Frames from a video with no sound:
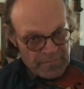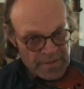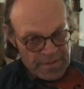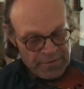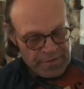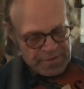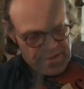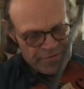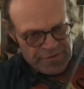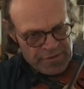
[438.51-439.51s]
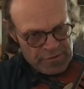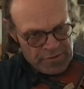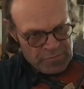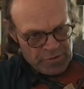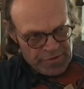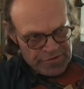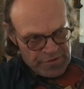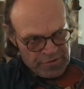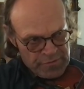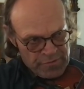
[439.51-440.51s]
and I think that's the only place I
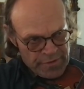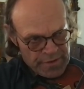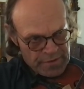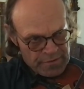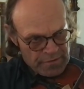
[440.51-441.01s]
do that.